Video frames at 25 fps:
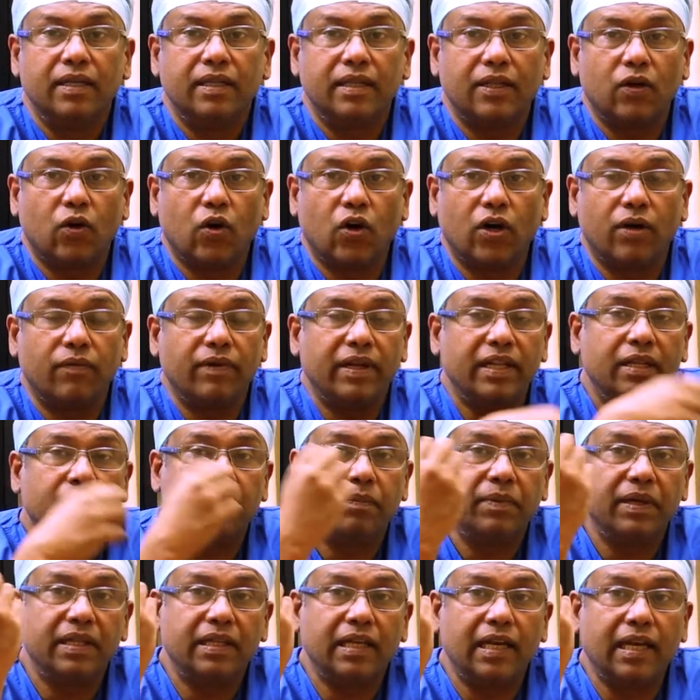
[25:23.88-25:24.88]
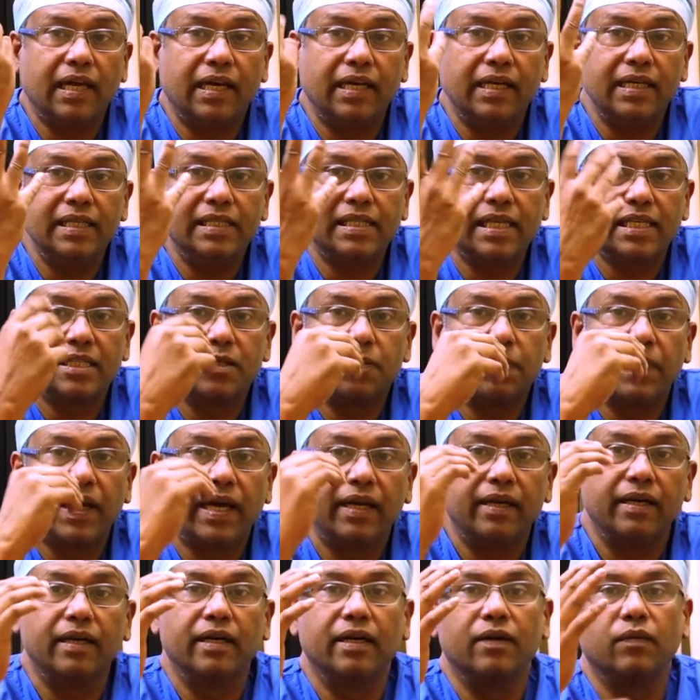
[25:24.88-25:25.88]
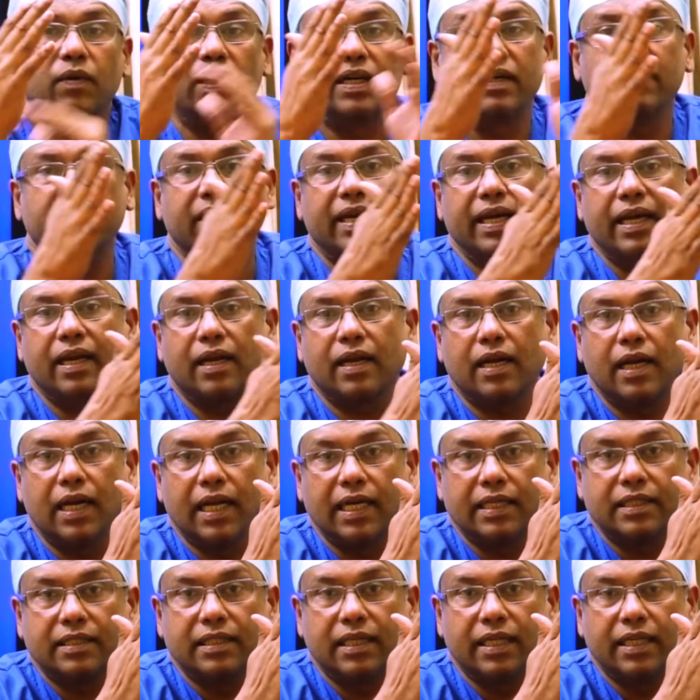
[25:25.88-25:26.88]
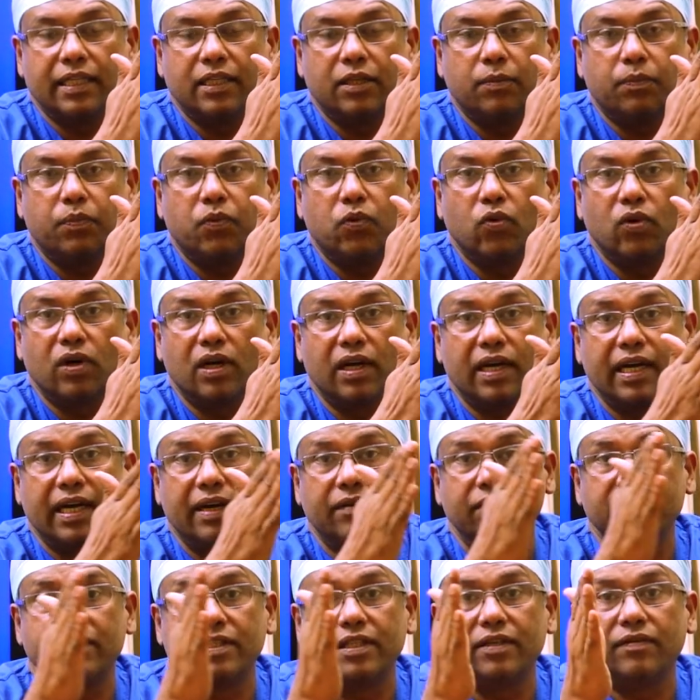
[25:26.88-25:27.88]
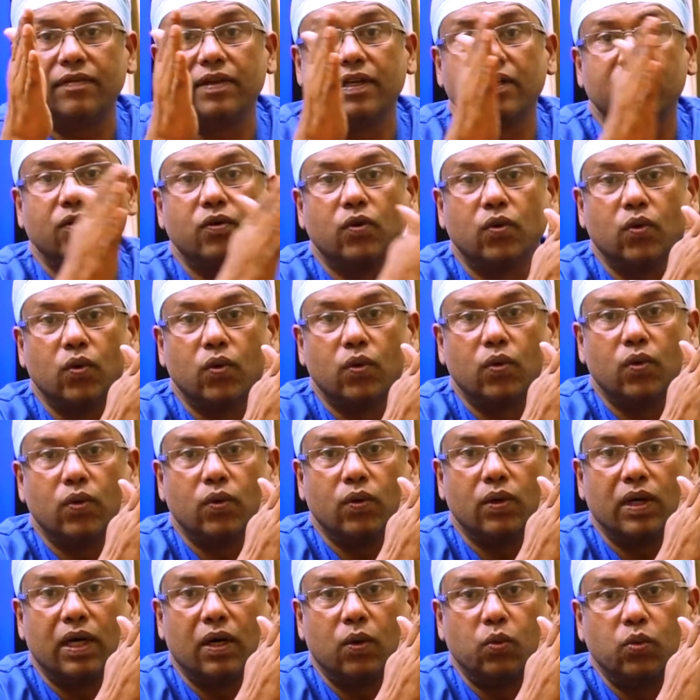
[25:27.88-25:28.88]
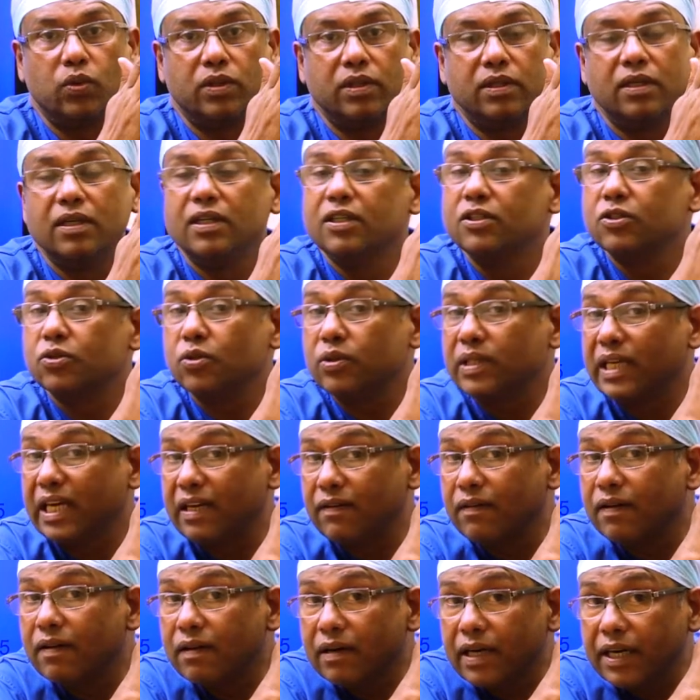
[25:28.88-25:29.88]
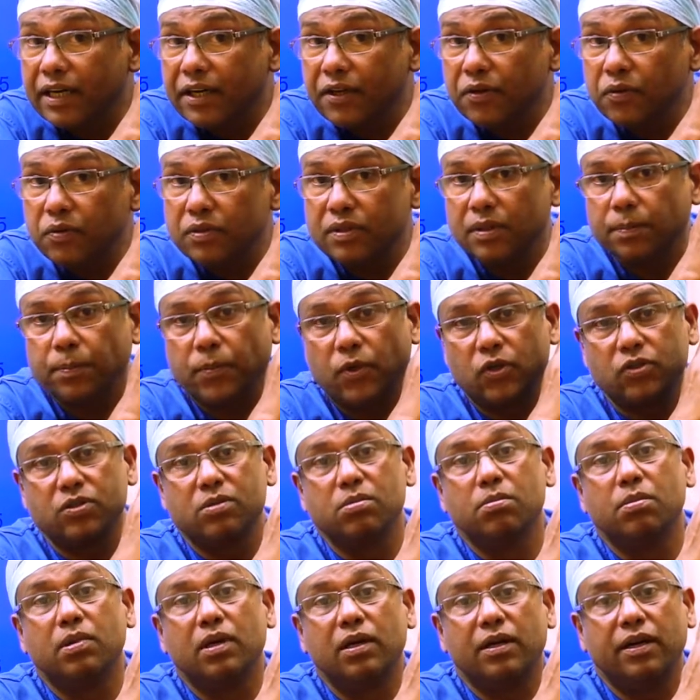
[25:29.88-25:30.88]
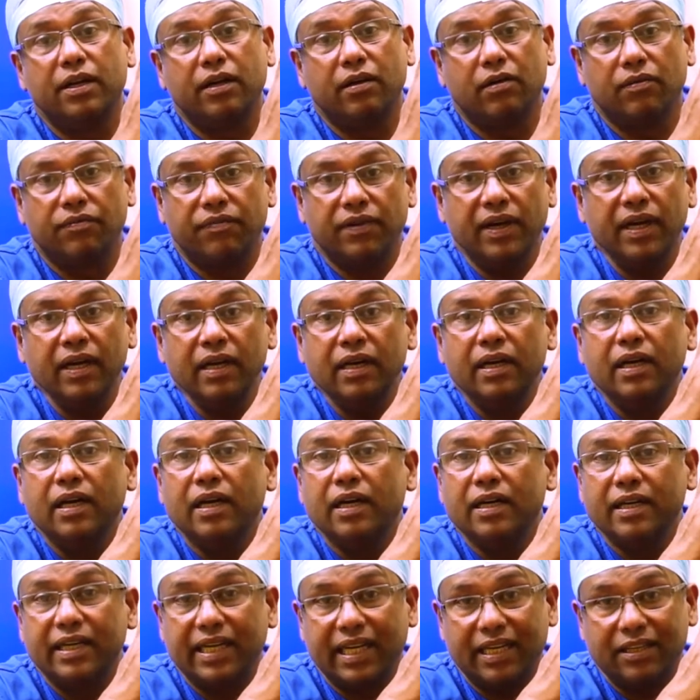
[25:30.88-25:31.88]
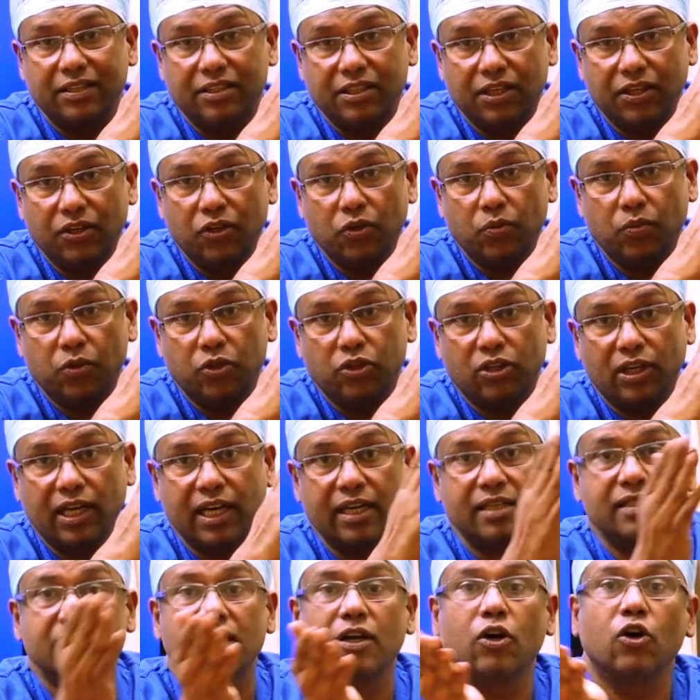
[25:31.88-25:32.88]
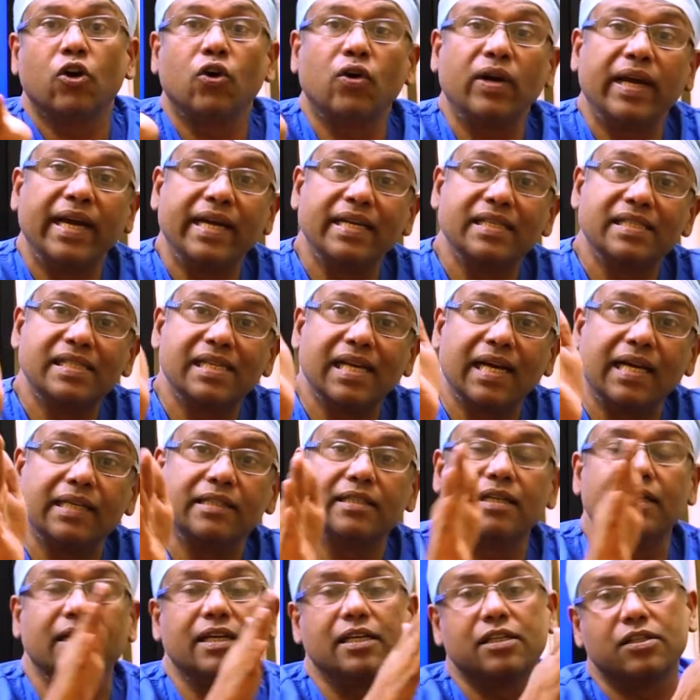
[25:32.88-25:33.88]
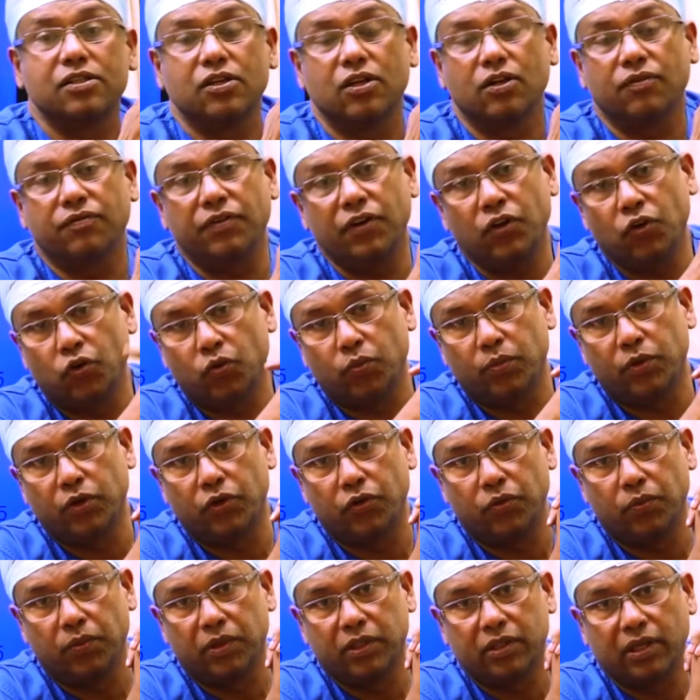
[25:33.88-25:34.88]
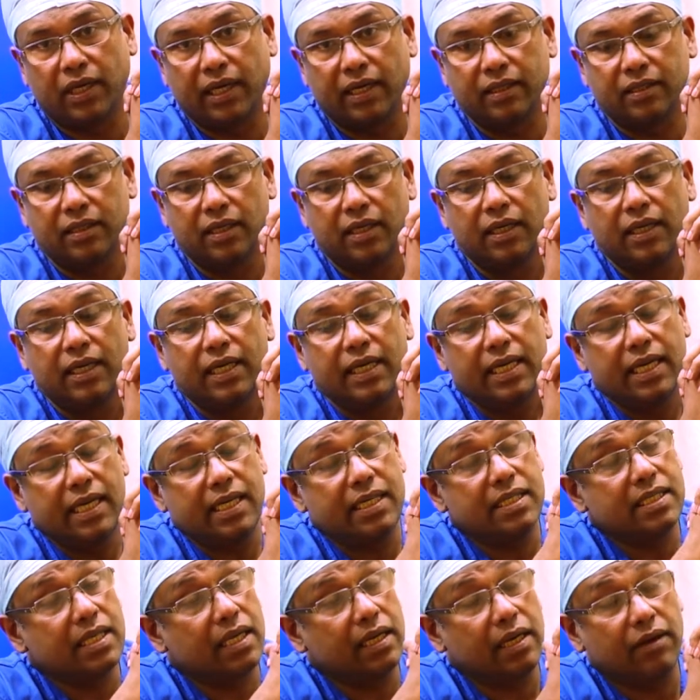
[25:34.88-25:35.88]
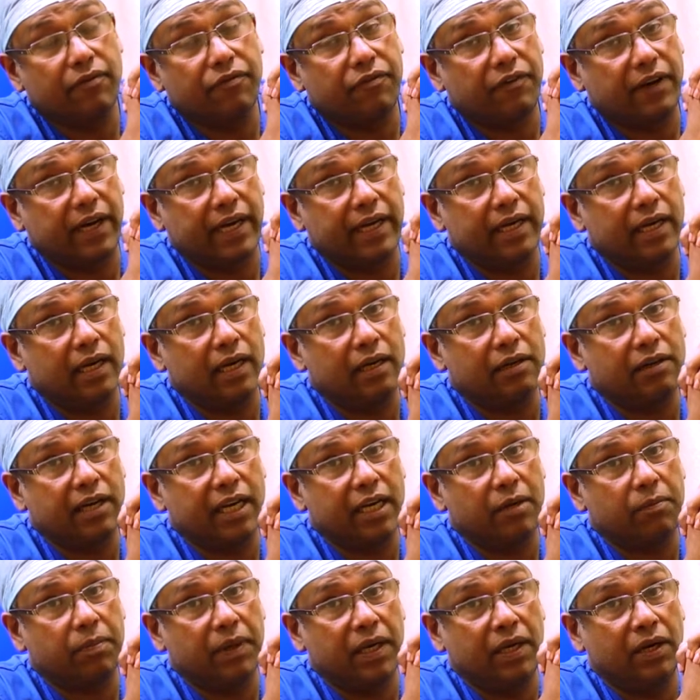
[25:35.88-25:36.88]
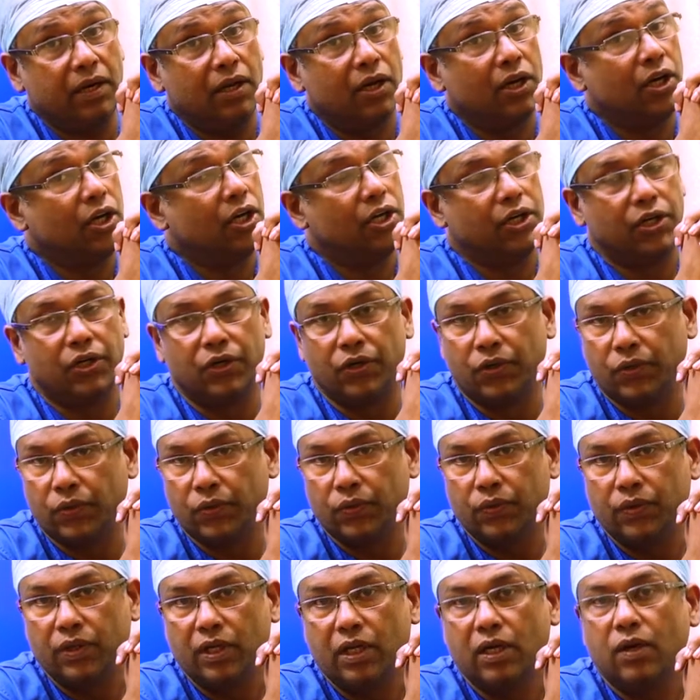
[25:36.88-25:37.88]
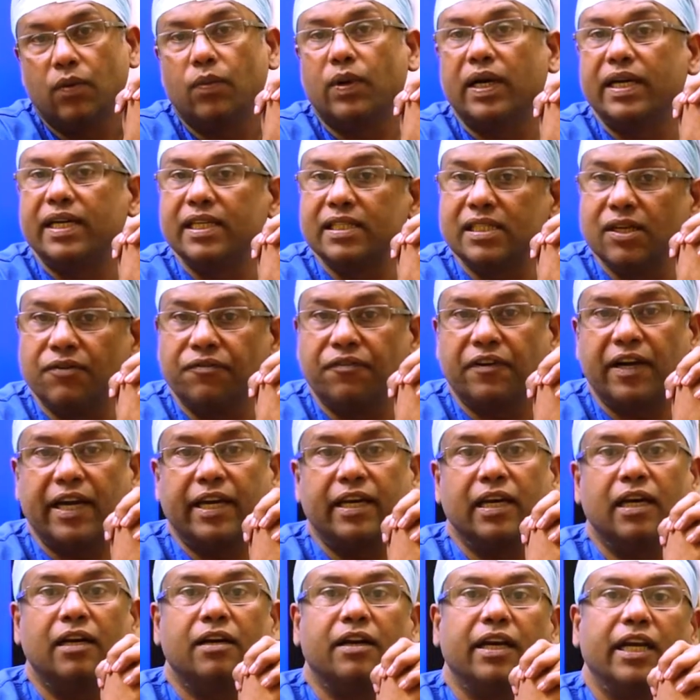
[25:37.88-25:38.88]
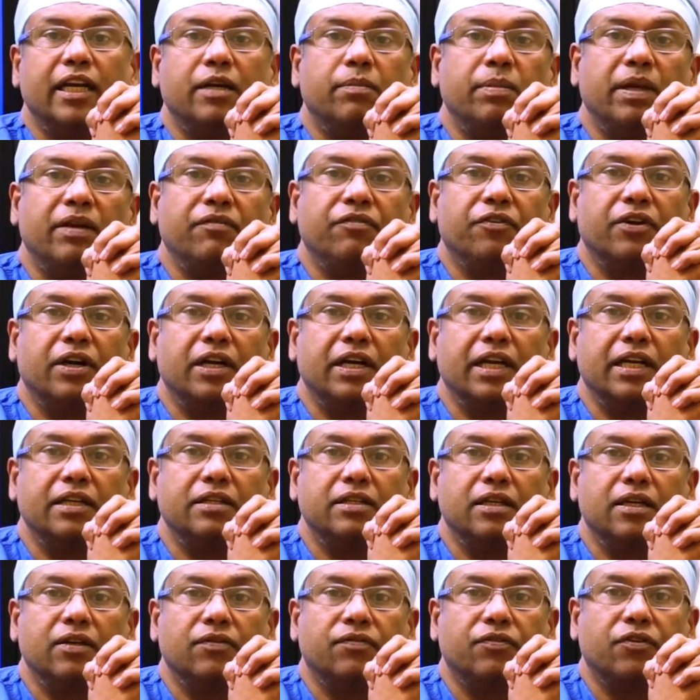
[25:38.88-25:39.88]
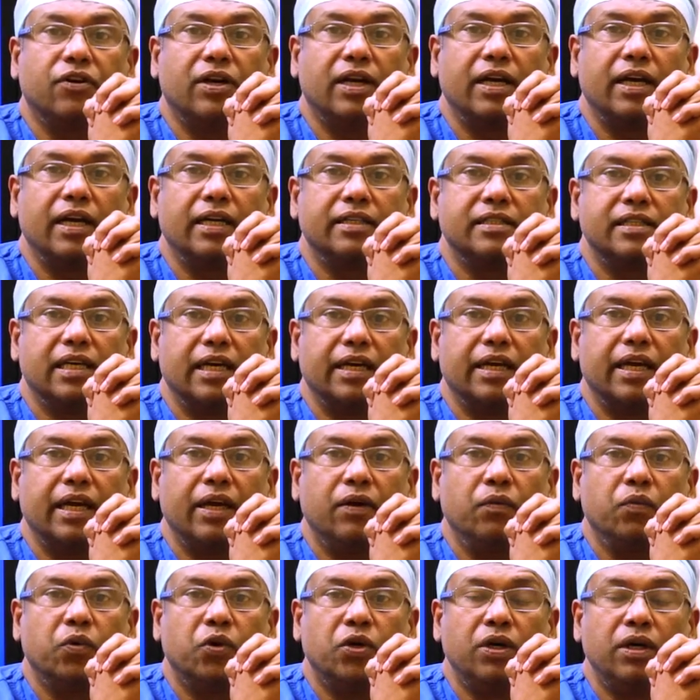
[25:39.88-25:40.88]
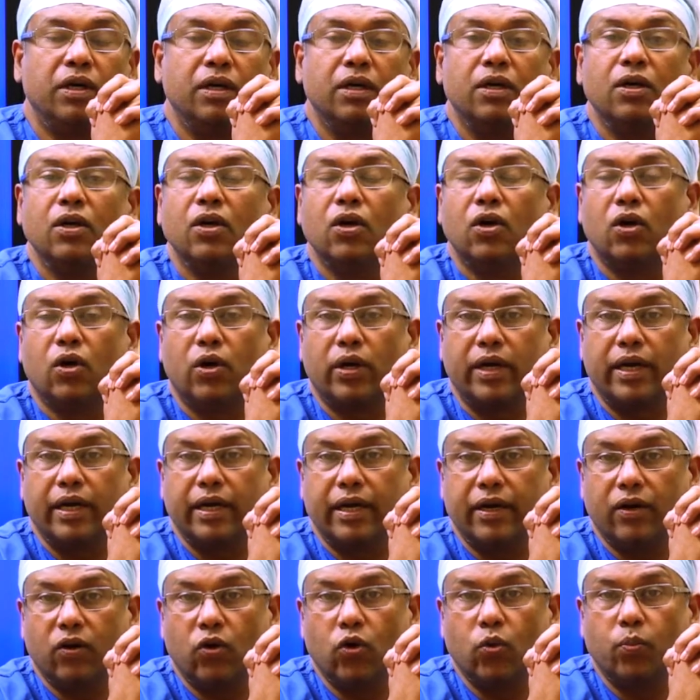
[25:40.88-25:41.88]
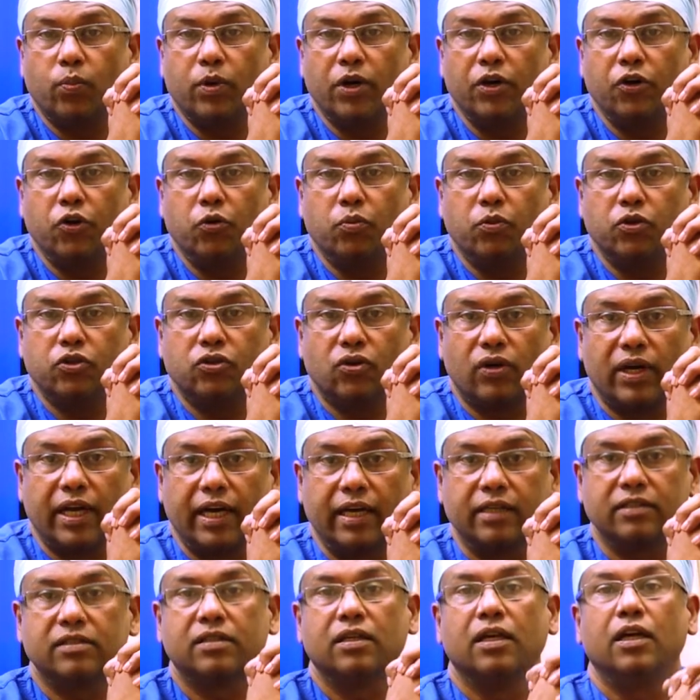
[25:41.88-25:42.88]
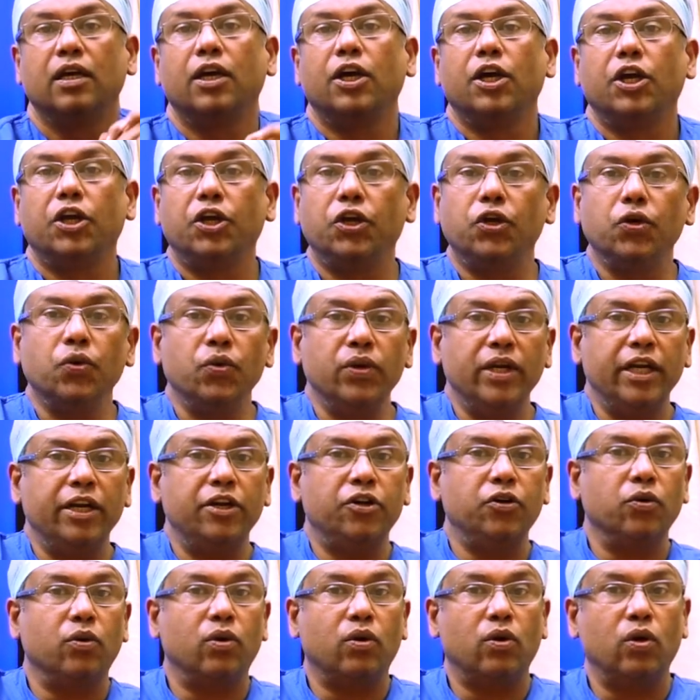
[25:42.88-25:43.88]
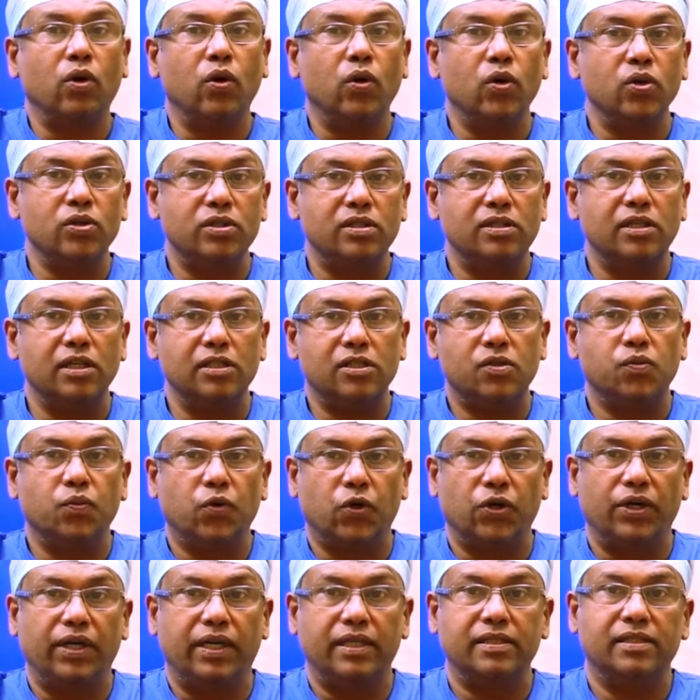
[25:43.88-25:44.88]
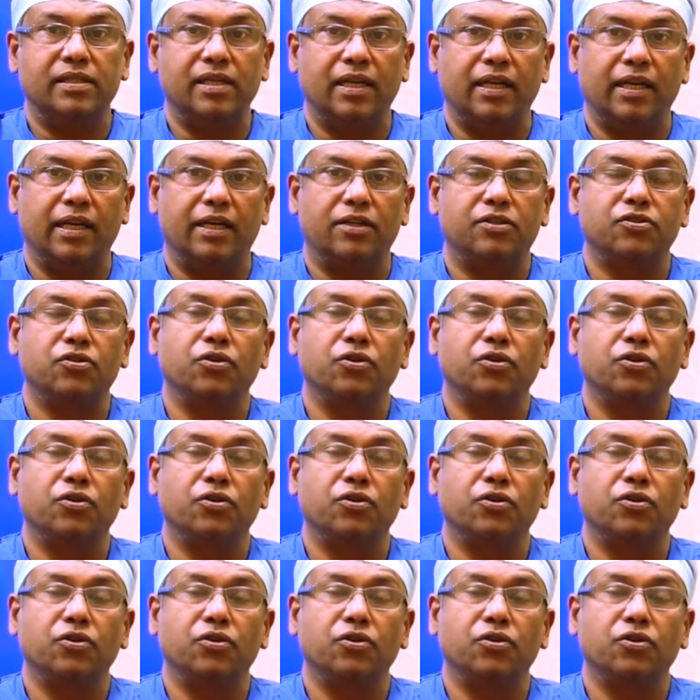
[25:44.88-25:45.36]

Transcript: Or when the lung is expanded, whatever air collected in the pleural cavity will go out. So that will reduce the possibility of a tension pneumothorax or exaggeration of a normal pneumothorax. Is it the final treatment? No. What is the final treatment for a sucking wound or a open pneumothorax? You need to close this wound, isn't it?